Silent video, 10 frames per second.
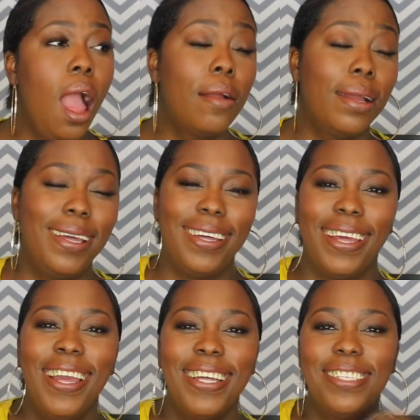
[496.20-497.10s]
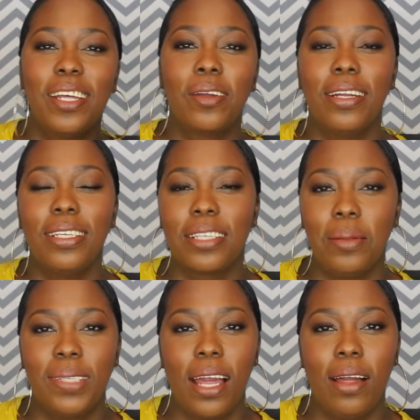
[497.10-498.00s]
Alright, so Curtis
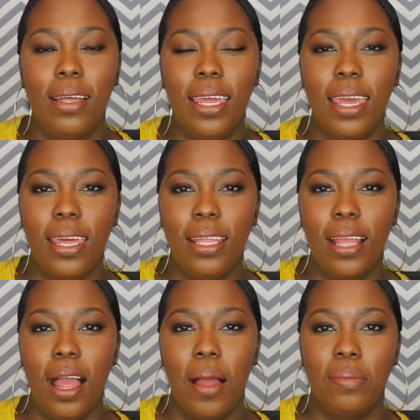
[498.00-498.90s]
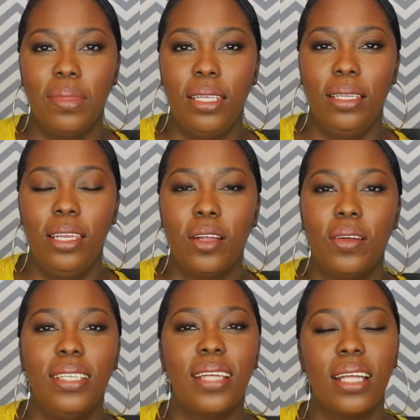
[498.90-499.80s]
comes out and, you
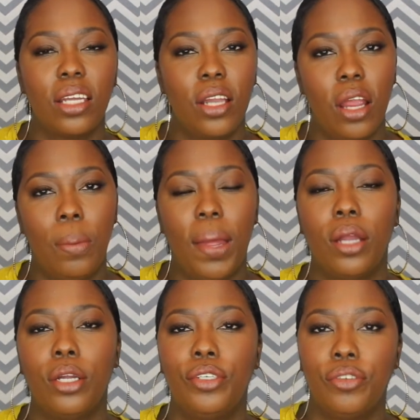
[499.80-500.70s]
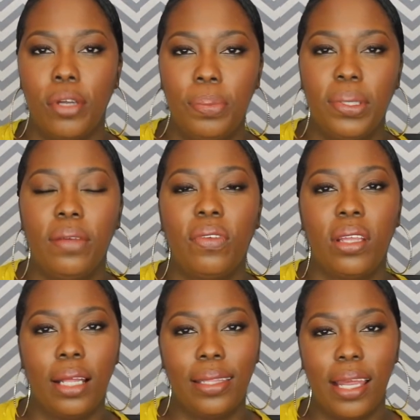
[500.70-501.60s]
know, he's asking her about her trip and
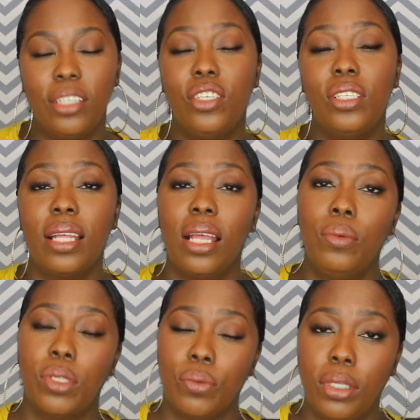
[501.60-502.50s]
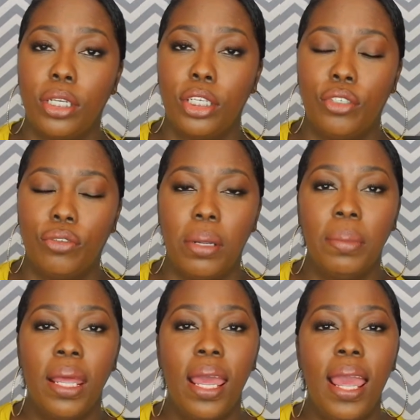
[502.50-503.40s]
everything like that. She said that it was a really good trip.